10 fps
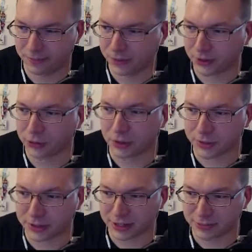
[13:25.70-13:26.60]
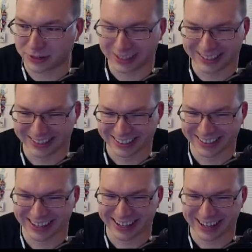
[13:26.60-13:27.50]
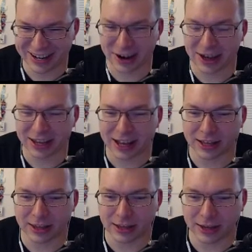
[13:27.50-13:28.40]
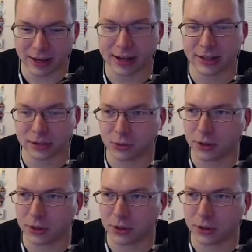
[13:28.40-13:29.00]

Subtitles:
I'll turn off SAS Buddy. Just kidding. No, yeah, I guess that's true.